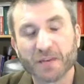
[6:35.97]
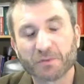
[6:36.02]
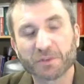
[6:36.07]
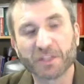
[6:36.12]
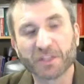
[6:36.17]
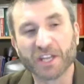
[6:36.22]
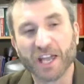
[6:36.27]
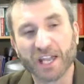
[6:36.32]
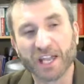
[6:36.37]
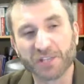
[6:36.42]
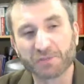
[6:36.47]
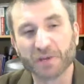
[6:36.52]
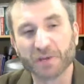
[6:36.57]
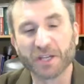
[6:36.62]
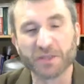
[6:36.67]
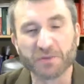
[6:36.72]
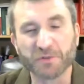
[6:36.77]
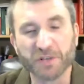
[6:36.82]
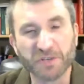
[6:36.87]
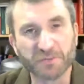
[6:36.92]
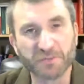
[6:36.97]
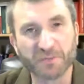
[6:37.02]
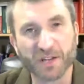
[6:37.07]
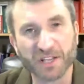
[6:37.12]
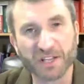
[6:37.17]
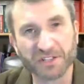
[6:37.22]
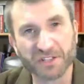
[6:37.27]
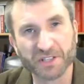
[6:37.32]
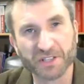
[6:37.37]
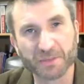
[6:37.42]
We're going to ask why the U.S.
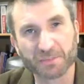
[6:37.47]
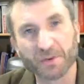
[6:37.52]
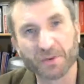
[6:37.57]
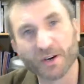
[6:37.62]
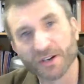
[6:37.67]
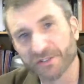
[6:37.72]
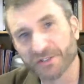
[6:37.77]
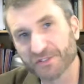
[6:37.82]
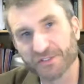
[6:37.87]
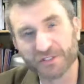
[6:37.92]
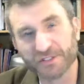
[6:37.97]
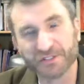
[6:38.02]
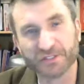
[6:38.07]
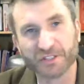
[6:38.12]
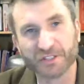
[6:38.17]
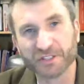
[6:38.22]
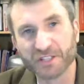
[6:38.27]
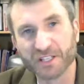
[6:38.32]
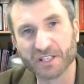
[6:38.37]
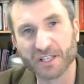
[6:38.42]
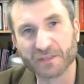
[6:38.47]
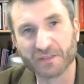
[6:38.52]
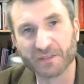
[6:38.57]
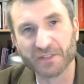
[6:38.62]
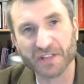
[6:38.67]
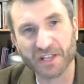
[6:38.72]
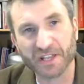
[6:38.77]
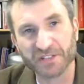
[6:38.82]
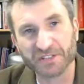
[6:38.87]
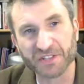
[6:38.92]
president pardons a turkey every
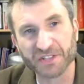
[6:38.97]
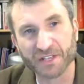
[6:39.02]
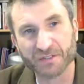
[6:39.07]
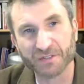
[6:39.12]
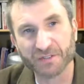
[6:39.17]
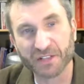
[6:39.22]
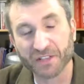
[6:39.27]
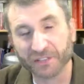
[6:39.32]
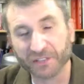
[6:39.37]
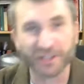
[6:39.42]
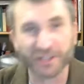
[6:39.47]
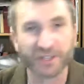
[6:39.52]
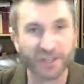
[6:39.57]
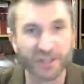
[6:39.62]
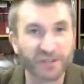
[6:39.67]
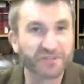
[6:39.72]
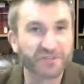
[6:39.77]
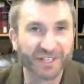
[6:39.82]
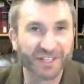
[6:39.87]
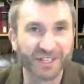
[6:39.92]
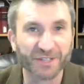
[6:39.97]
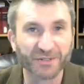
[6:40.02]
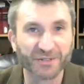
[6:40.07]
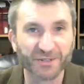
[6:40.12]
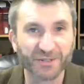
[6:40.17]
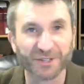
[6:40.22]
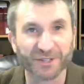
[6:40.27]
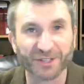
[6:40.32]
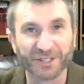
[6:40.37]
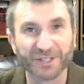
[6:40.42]
Thanksgiving and then goes and
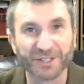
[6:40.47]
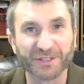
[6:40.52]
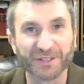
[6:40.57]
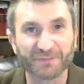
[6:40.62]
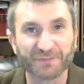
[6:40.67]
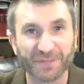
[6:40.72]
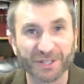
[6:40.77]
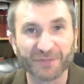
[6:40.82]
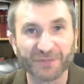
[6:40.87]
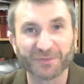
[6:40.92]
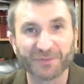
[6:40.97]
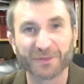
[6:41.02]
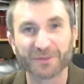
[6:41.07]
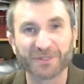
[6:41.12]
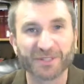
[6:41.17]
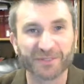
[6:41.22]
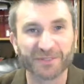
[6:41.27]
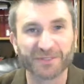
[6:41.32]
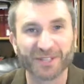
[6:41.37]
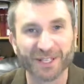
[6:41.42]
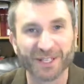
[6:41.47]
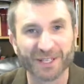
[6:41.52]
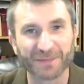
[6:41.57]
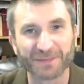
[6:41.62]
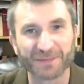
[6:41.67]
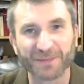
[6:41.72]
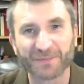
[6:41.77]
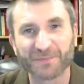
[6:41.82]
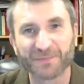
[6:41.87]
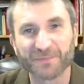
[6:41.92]
eats turkey meat from a different
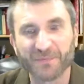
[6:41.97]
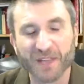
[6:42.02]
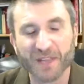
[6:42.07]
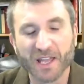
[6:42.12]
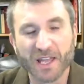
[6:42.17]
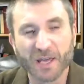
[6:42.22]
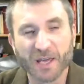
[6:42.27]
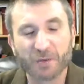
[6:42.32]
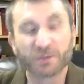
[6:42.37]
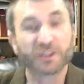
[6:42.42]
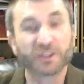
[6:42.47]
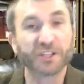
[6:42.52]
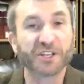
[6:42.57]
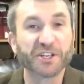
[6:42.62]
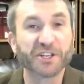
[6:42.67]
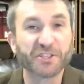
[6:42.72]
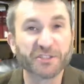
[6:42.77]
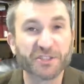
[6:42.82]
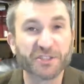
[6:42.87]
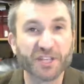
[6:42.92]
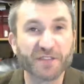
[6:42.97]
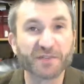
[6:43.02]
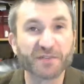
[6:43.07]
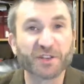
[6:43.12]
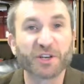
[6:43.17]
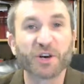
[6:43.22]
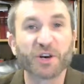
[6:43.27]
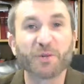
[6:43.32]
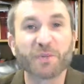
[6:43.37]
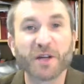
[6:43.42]
animal. We're going to hear
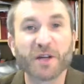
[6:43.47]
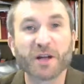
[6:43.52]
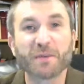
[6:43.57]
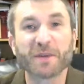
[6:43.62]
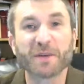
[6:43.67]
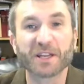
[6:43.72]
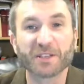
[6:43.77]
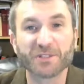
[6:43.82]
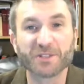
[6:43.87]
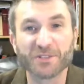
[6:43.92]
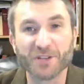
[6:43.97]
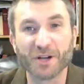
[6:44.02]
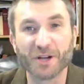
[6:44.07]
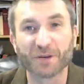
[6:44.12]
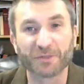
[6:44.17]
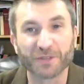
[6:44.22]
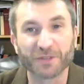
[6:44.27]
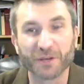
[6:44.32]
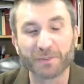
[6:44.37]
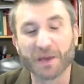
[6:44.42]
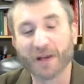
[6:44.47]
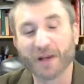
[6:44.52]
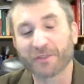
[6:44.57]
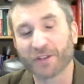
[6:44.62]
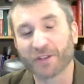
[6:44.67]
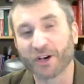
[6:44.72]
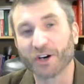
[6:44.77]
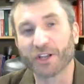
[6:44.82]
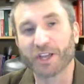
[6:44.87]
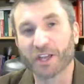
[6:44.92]
Stephen Colbert make a joke about
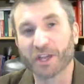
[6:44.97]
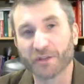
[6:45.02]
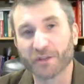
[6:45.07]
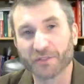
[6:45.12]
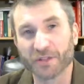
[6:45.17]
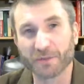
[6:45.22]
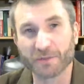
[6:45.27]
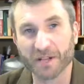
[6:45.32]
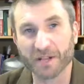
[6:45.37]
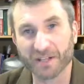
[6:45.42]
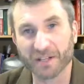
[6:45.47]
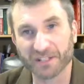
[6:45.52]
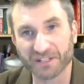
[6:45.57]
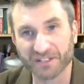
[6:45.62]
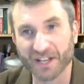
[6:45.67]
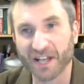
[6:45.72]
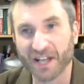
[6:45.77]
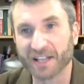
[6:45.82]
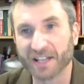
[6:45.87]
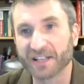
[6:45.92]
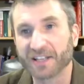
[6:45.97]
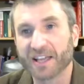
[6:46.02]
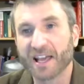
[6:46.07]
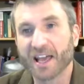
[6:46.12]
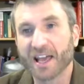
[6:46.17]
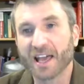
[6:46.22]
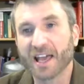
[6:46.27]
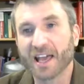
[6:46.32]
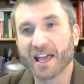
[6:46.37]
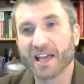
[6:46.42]
the unhealthy American diet,
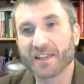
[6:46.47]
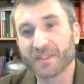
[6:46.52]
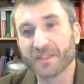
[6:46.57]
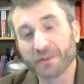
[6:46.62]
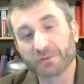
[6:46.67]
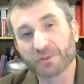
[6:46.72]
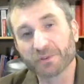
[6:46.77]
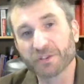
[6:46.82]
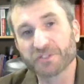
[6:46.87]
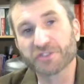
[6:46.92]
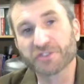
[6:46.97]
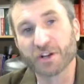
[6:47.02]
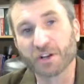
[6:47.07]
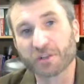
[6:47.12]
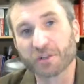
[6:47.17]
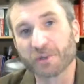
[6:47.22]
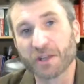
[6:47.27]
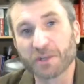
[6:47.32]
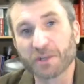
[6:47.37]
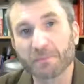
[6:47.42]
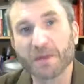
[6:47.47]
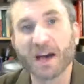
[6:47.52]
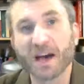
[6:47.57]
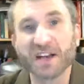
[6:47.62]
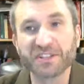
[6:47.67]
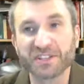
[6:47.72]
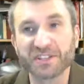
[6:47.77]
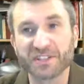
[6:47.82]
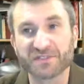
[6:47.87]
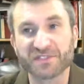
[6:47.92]
and then we're going to talk about the
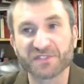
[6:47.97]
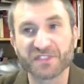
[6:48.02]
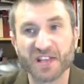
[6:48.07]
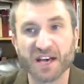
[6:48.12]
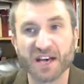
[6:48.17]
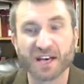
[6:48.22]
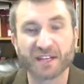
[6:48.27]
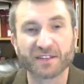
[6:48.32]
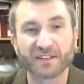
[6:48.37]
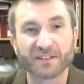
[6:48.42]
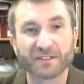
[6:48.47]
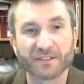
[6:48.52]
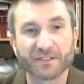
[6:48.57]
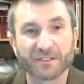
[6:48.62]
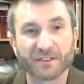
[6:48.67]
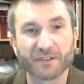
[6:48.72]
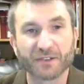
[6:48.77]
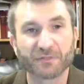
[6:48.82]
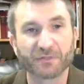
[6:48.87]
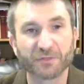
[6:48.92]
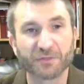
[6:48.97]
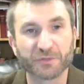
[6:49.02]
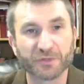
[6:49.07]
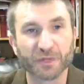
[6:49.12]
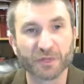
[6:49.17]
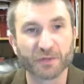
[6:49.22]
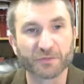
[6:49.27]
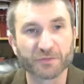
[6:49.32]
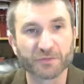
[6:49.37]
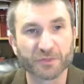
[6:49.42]
positive side of food
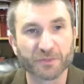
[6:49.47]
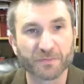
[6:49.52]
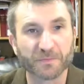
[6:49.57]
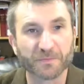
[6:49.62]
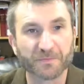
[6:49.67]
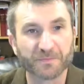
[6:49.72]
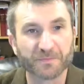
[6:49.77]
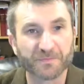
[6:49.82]
culture.